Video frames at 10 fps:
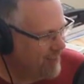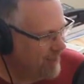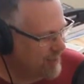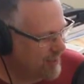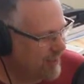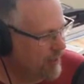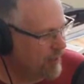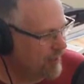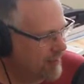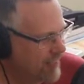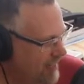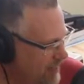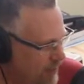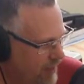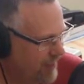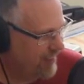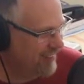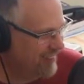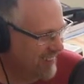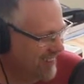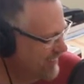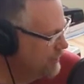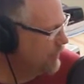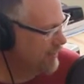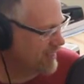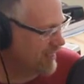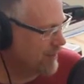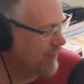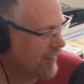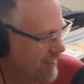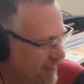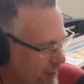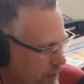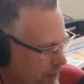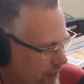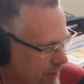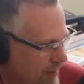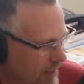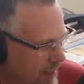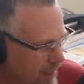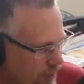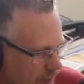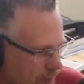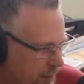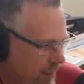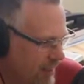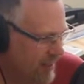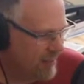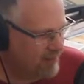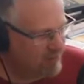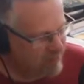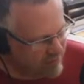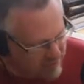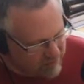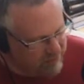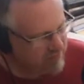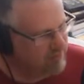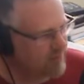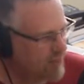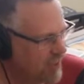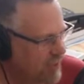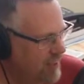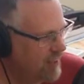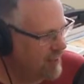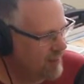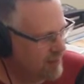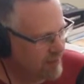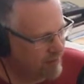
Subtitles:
Right. So think of a text file. A typical text file on your computer might be 8, 16,